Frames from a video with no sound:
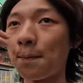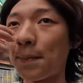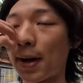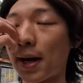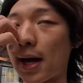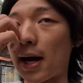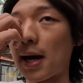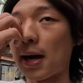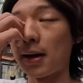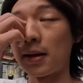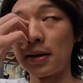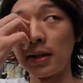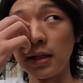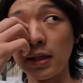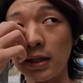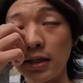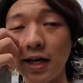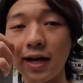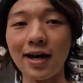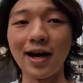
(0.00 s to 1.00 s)
But
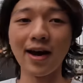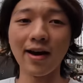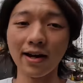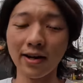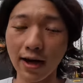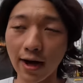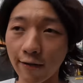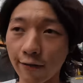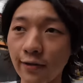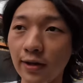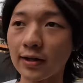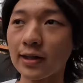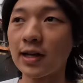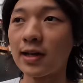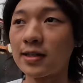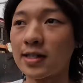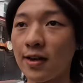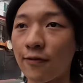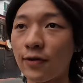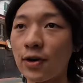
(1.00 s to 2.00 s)
yeah, I feel like
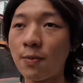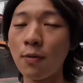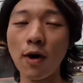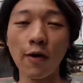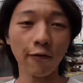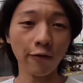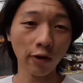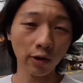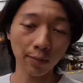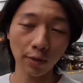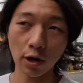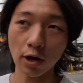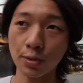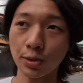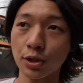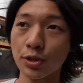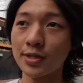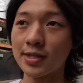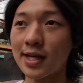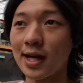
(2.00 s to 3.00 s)
there are definitely more affordable
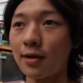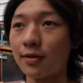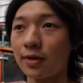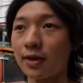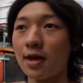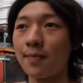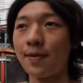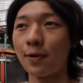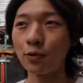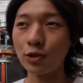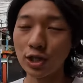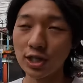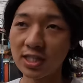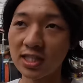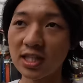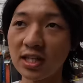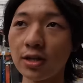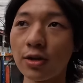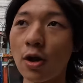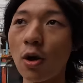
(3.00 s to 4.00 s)
options out there, but we just
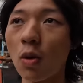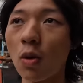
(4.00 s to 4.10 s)
didn't